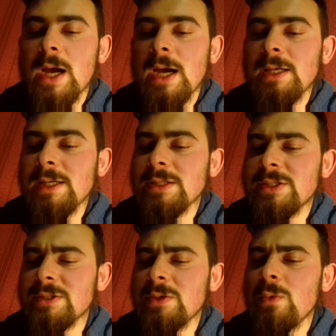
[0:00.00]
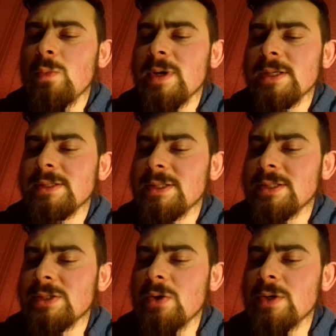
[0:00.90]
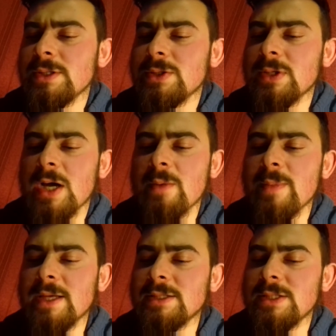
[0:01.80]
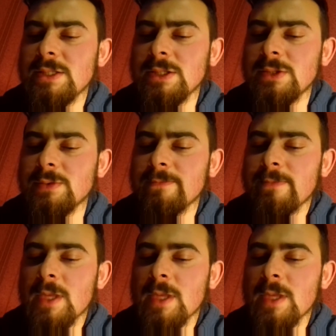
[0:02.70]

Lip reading: I'd like to know when he's going to come and see you.